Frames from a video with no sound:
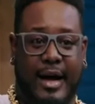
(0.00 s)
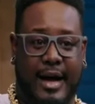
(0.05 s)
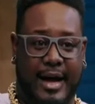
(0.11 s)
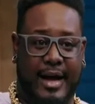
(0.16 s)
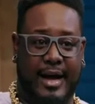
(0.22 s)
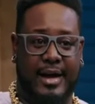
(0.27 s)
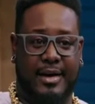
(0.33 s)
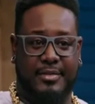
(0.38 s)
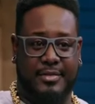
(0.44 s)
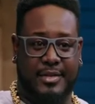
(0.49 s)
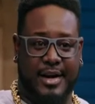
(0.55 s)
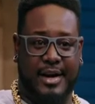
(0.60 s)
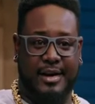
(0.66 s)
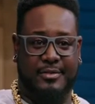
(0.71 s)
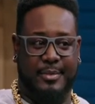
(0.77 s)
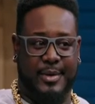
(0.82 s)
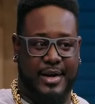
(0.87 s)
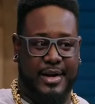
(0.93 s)
I have. There
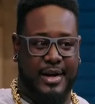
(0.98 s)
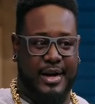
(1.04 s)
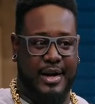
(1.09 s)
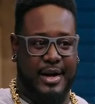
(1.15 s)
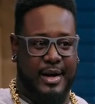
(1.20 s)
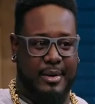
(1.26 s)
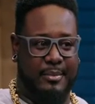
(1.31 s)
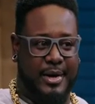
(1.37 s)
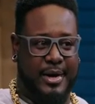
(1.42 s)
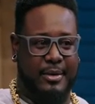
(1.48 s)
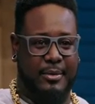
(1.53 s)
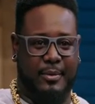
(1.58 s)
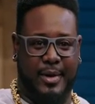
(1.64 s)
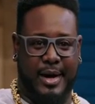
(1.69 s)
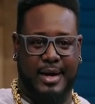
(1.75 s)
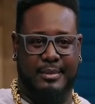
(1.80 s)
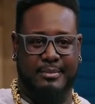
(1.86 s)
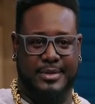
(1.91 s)
have been many
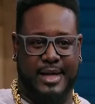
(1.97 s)
random